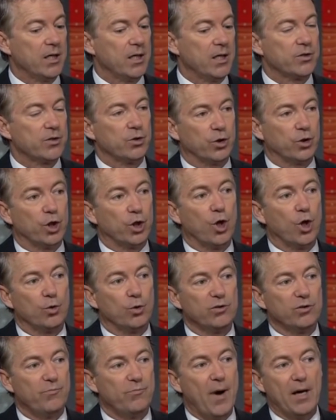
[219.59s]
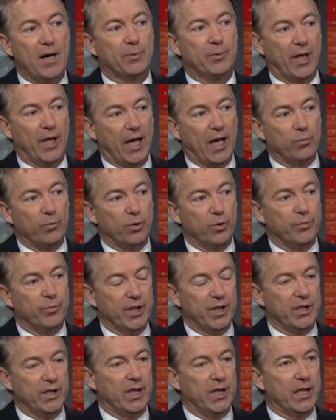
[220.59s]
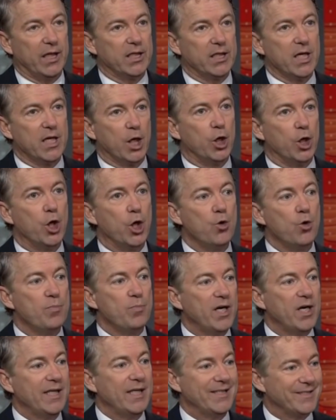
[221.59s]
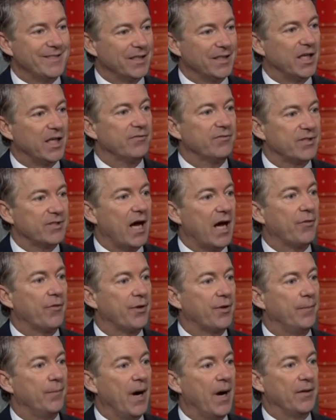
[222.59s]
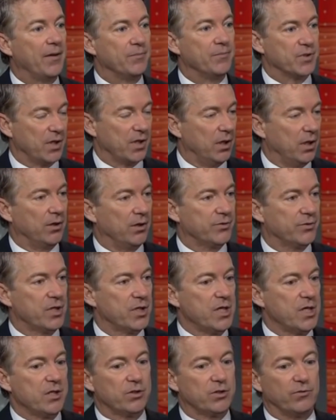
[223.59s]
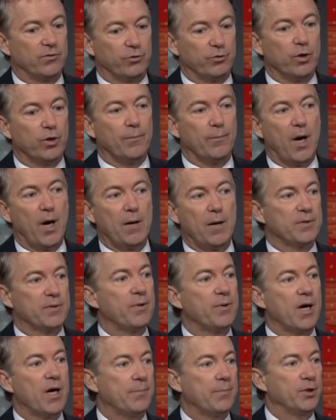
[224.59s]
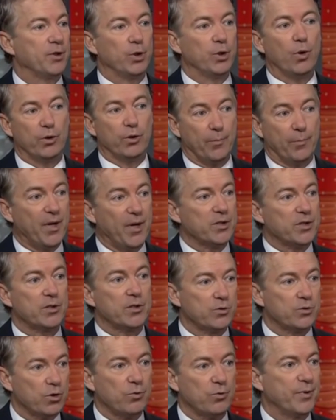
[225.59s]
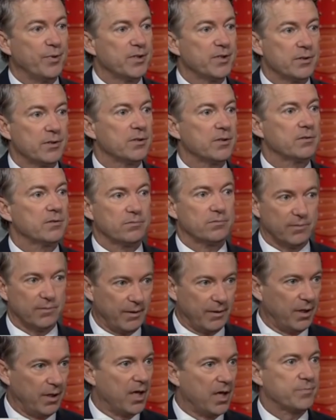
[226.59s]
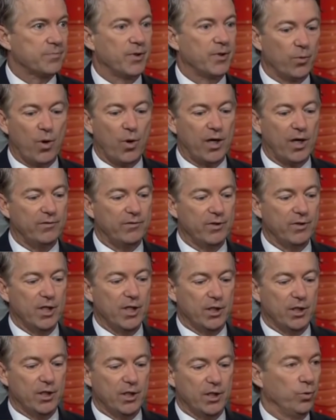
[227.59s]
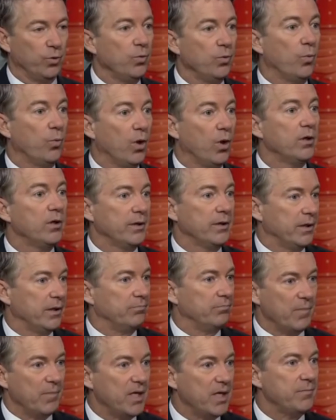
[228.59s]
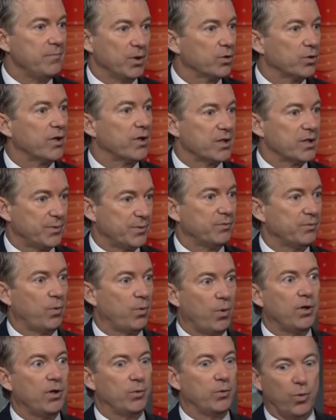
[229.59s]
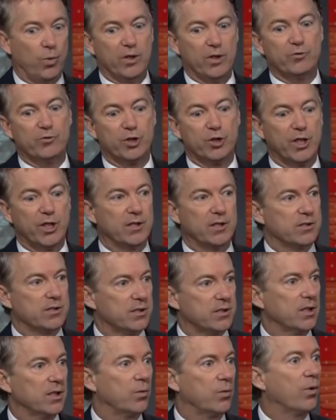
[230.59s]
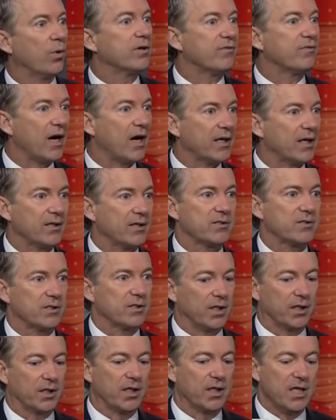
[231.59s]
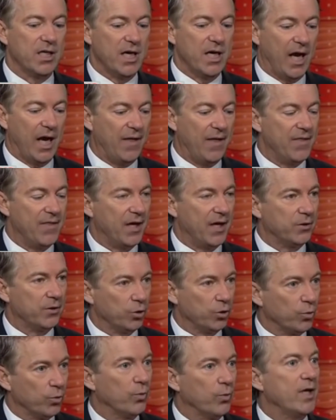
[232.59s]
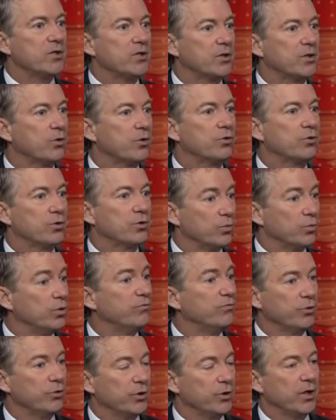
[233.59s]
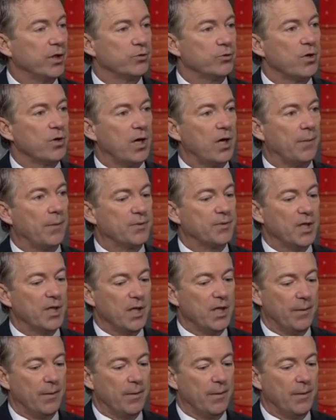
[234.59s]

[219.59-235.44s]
So the goal of my plan would be that nobody is left out there by themselves. So if you're a mom and pop and you own a pest control business, husband and wife, you're worried. Many middle-class people are worried. What if she gets sick? What if I get sick? And that your rates go through the roof or you get dropped.